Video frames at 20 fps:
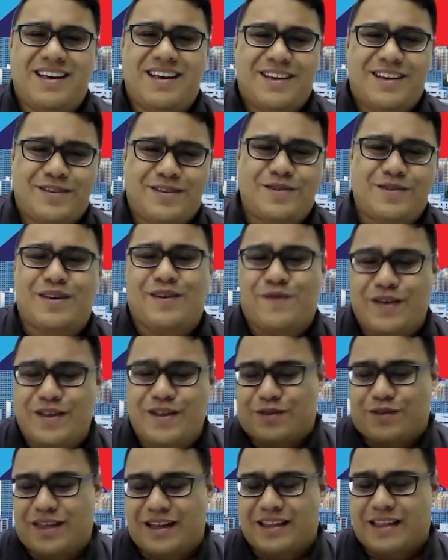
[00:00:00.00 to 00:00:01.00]
So even
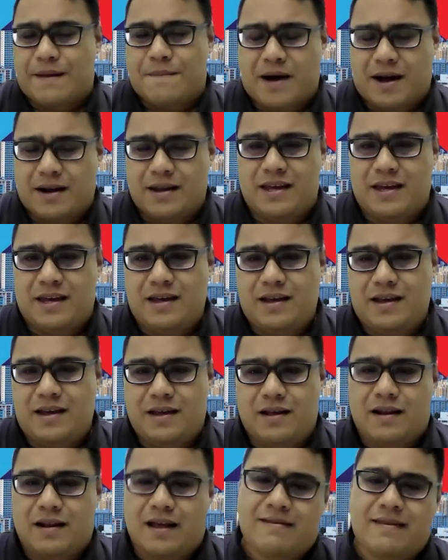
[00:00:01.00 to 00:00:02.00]
if you take that money,
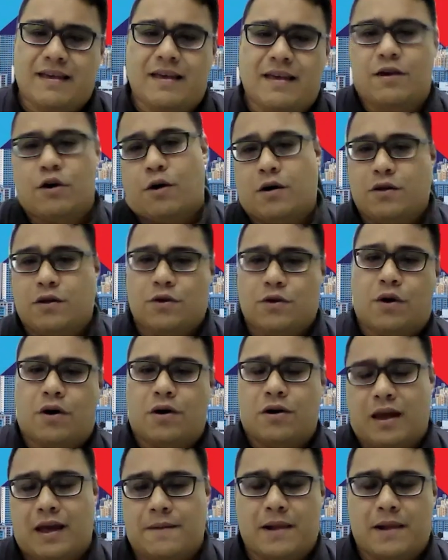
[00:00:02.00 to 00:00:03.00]
let's say your
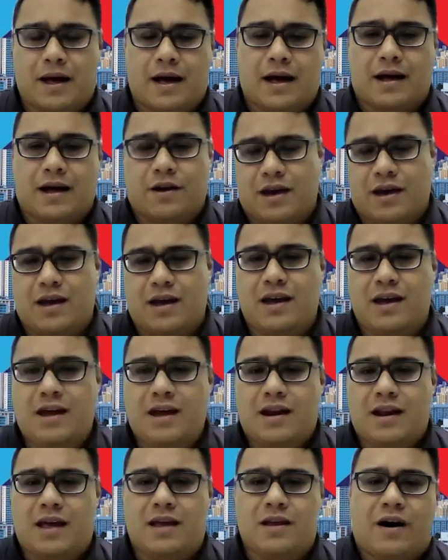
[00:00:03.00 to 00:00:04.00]
name okay,
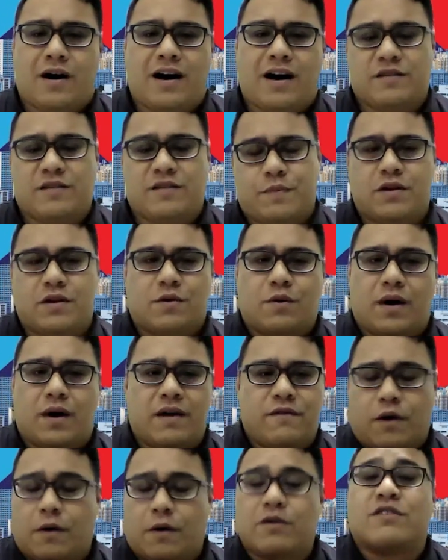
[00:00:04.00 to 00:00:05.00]
then your husband or
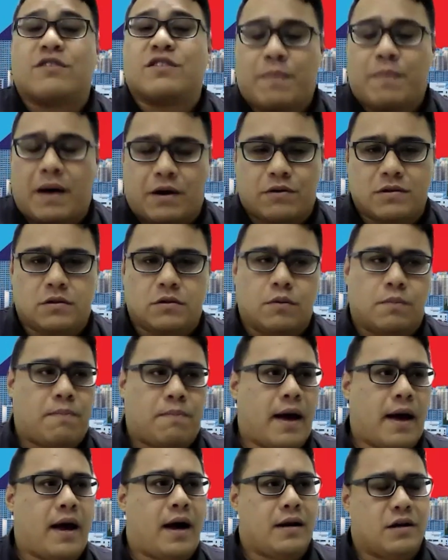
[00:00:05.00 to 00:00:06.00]
wife, your spouse, you
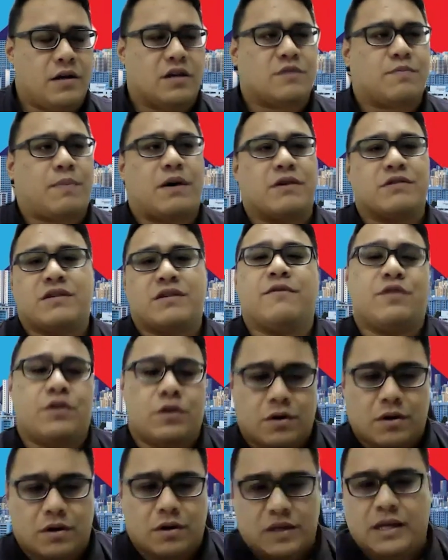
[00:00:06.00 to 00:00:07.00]
buy under your spouse name,
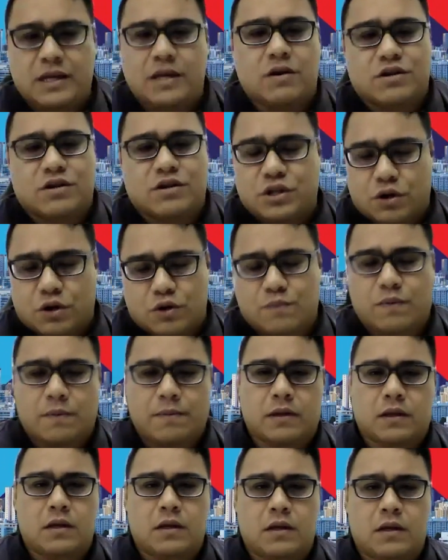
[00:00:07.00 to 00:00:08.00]
he or she got no
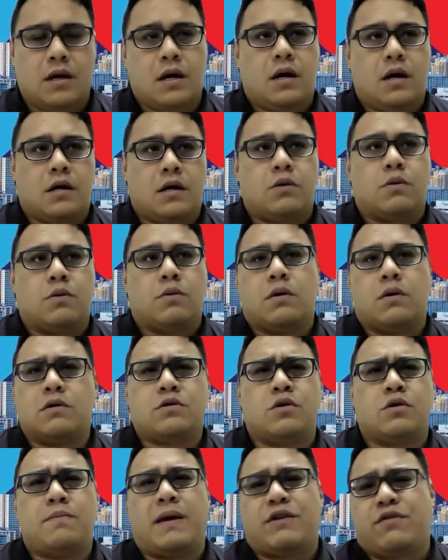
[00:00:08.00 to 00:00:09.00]
property, you will
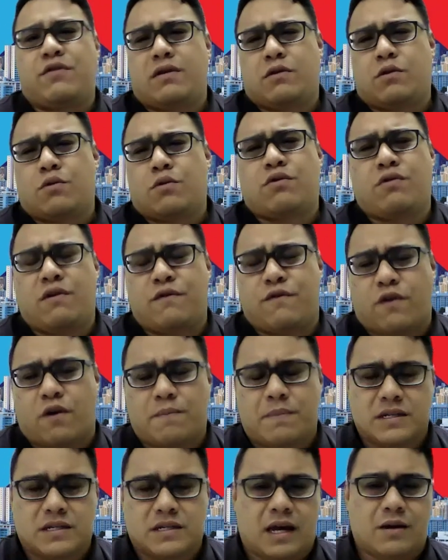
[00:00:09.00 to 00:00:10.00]
also make 2, 3,
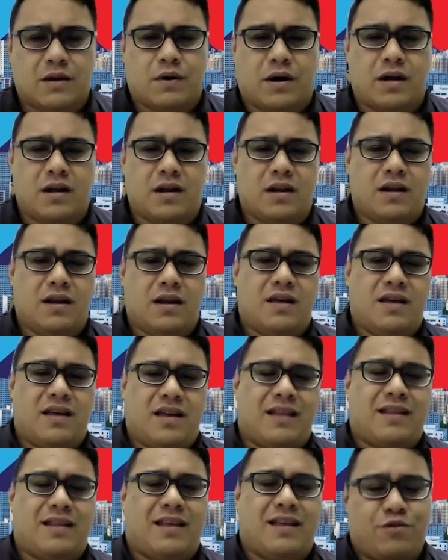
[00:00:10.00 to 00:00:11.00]
4%.
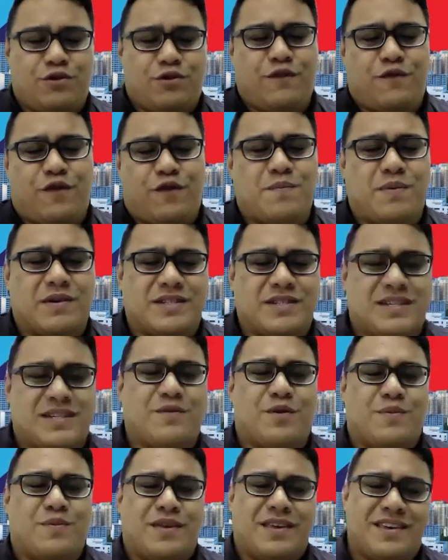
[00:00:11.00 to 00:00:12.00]
And that 2, 3, 4%
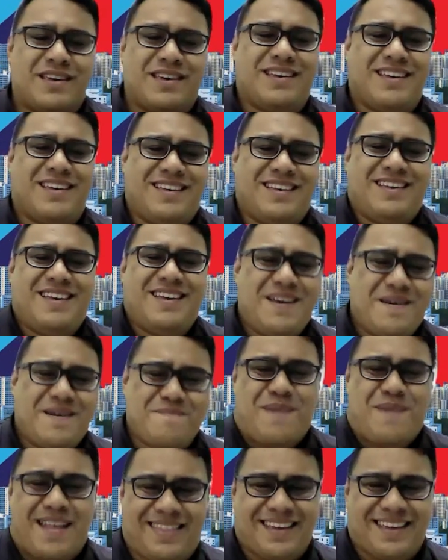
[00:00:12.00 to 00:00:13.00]
will be
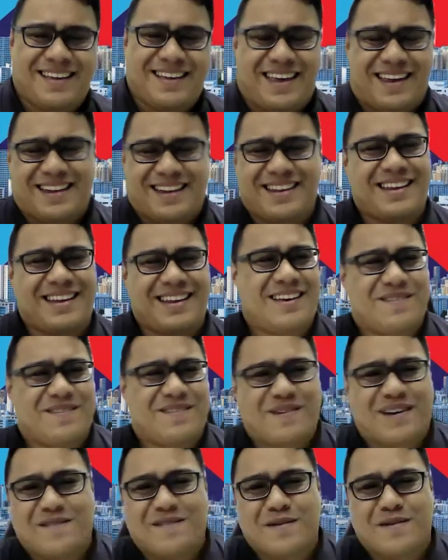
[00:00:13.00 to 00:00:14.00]
better than
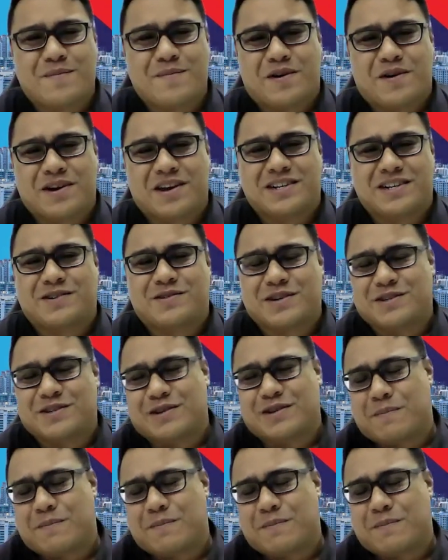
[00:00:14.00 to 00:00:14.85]
whatever mortgage interest you're